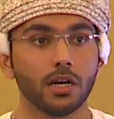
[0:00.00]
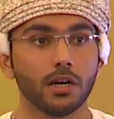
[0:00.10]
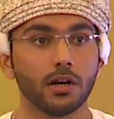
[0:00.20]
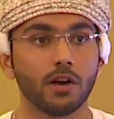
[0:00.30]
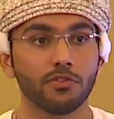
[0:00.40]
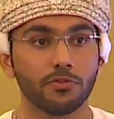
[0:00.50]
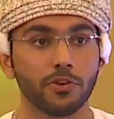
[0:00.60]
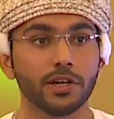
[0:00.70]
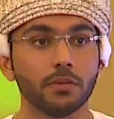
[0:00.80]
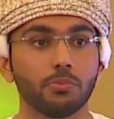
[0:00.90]
of a
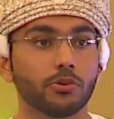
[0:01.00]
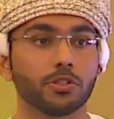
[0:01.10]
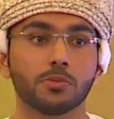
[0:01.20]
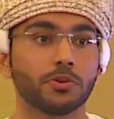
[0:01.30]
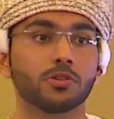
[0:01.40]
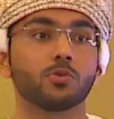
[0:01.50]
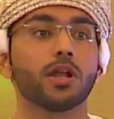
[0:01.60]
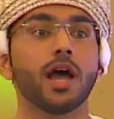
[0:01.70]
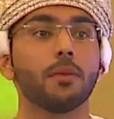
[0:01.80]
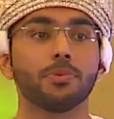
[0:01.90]
very importance, because what
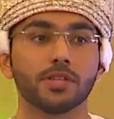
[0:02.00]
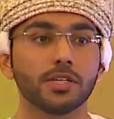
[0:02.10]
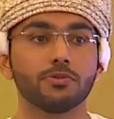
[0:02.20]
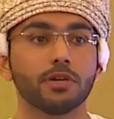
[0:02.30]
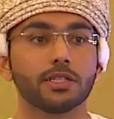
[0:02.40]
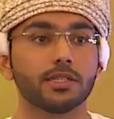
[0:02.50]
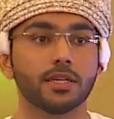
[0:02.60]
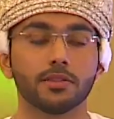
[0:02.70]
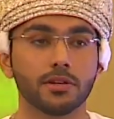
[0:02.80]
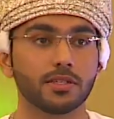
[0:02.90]
happens, as you rightly
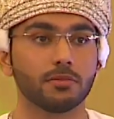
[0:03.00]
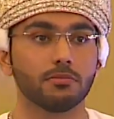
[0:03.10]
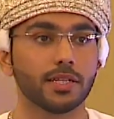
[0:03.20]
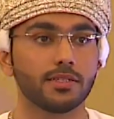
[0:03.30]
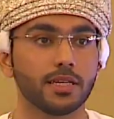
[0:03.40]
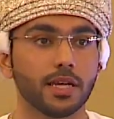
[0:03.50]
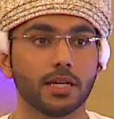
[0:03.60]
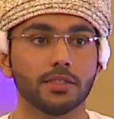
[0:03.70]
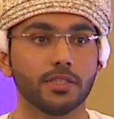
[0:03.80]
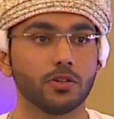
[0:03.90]
said, there's let's say
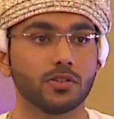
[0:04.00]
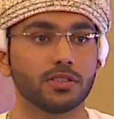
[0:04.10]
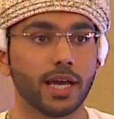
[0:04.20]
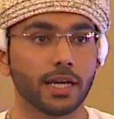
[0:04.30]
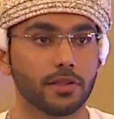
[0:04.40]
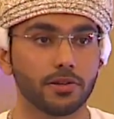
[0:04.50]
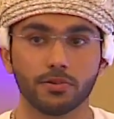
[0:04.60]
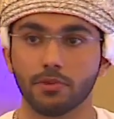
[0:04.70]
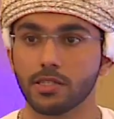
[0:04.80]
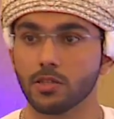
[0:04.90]
a DDoS attack, there's a
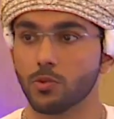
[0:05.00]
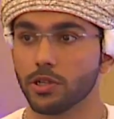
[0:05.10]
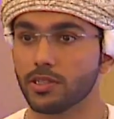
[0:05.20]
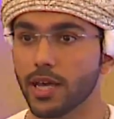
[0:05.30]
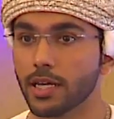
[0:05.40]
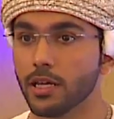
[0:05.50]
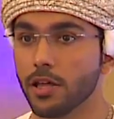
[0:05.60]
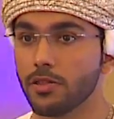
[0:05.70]
ransomware attack,